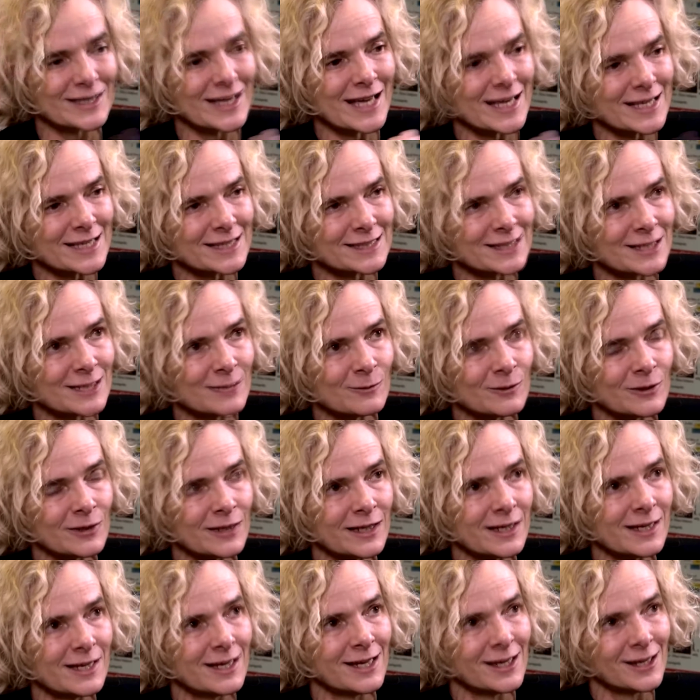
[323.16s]
see a
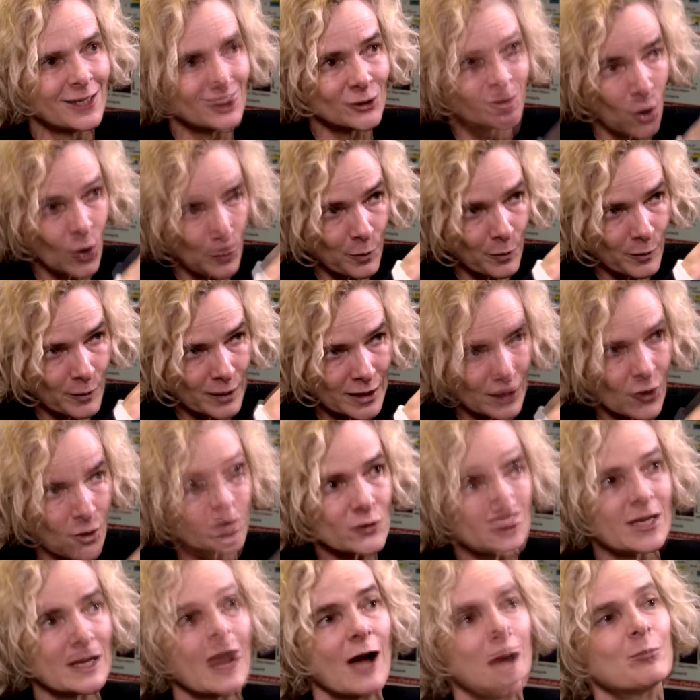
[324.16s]
stimuli, dopamine
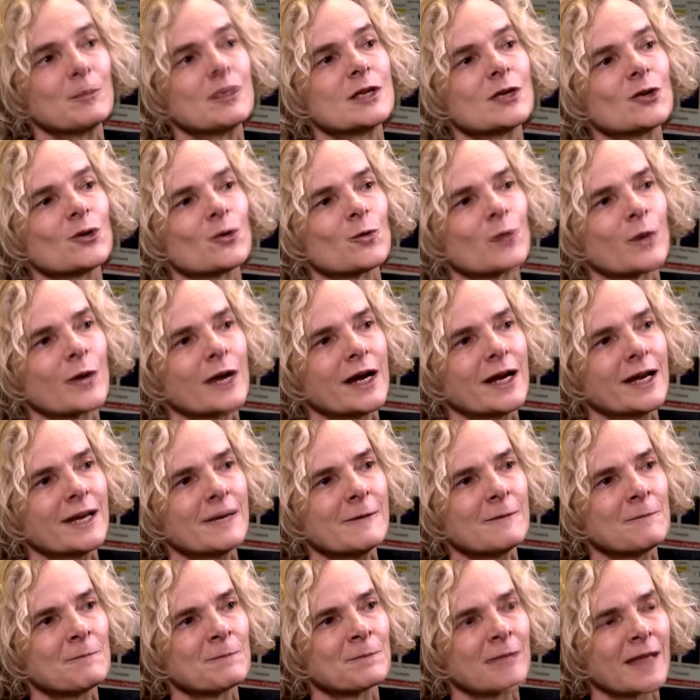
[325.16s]
goes up in your
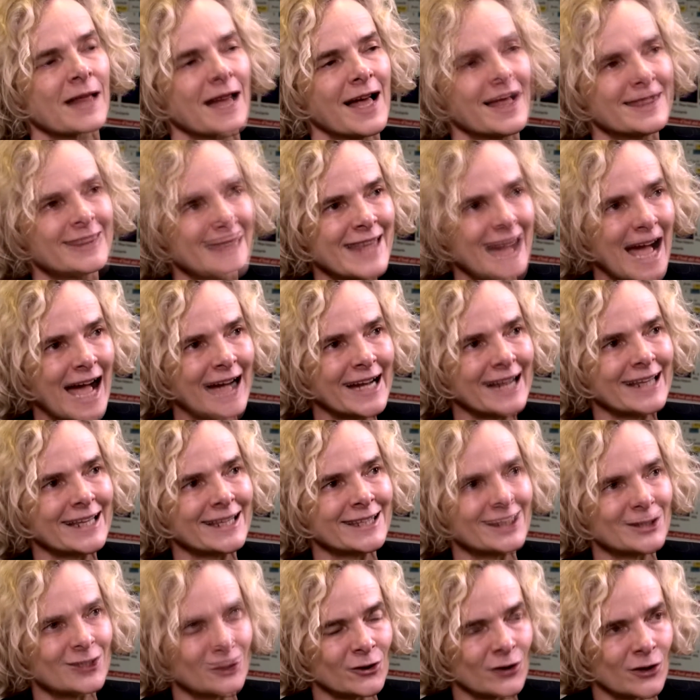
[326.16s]
brain, and
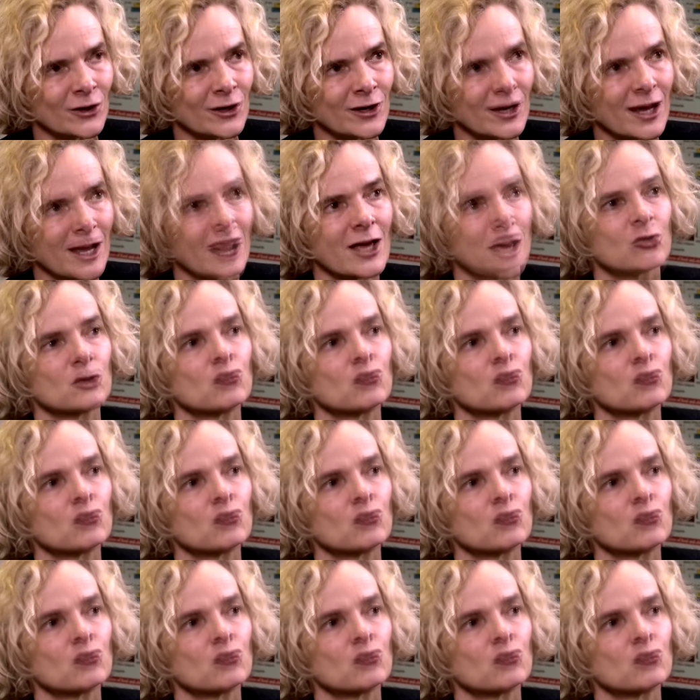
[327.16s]
that in turn